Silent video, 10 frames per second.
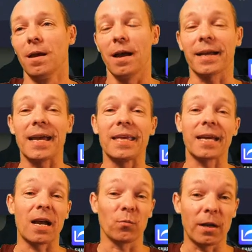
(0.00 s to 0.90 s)
Okay, you
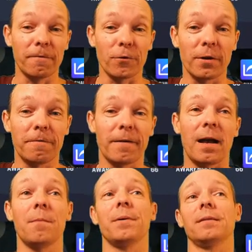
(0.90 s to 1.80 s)
can't run very
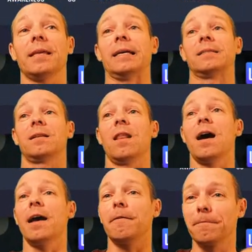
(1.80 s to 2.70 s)
far, but that's
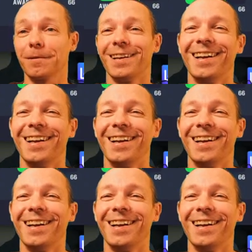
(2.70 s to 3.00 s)
life.